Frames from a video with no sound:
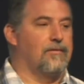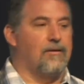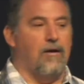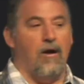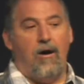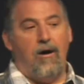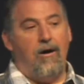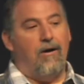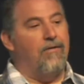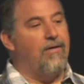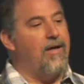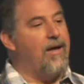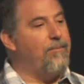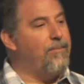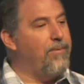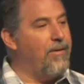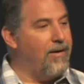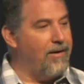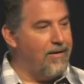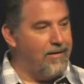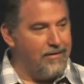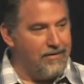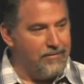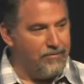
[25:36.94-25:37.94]
all that
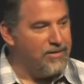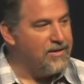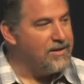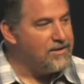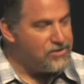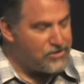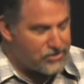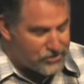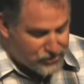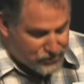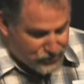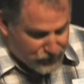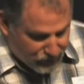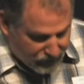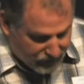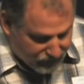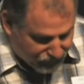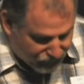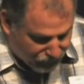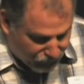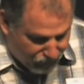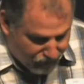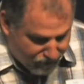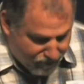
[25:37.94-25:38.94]
behind, but let's just do
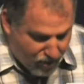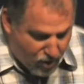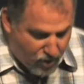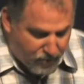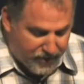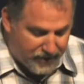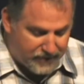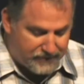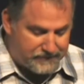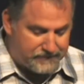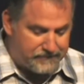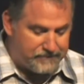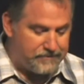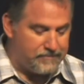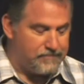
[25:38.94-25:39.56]
it for a moment.